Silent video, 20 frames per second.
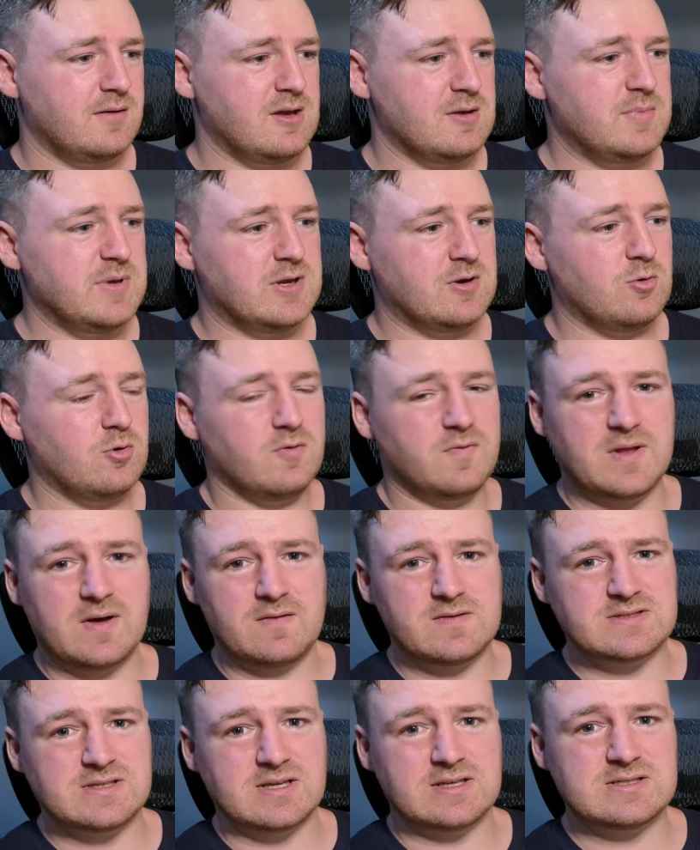it'd be cool if that
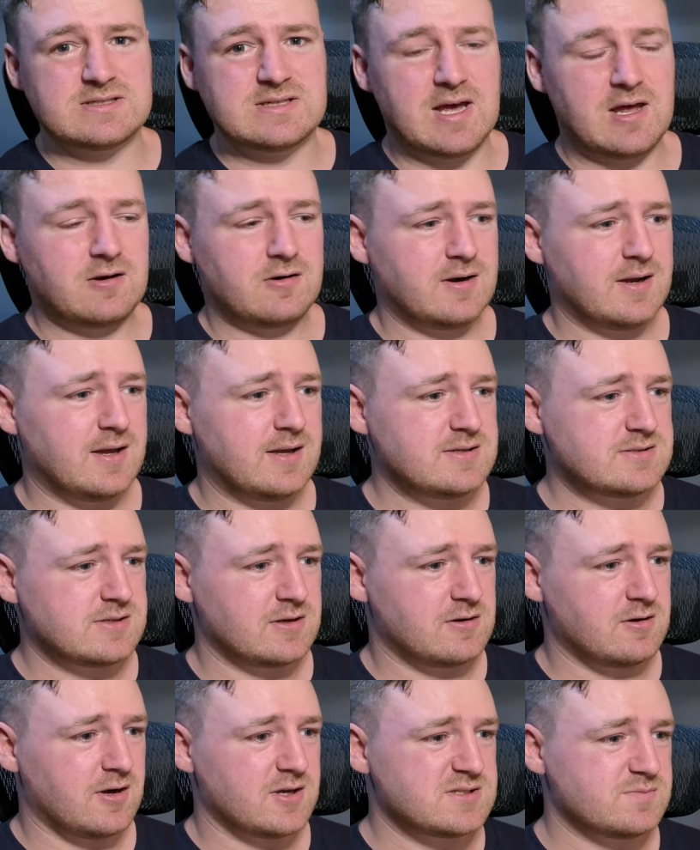was like standardized
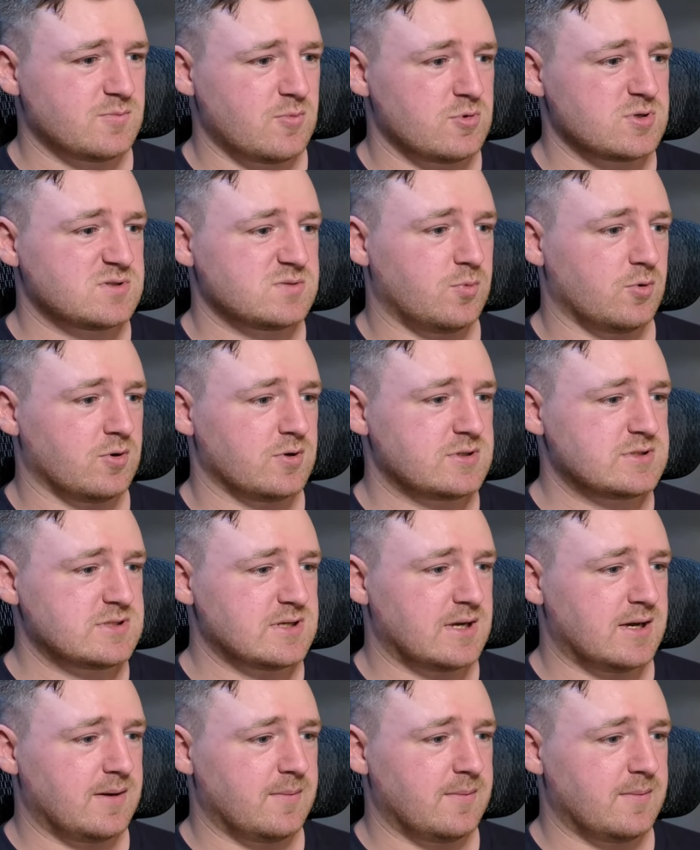across most sports.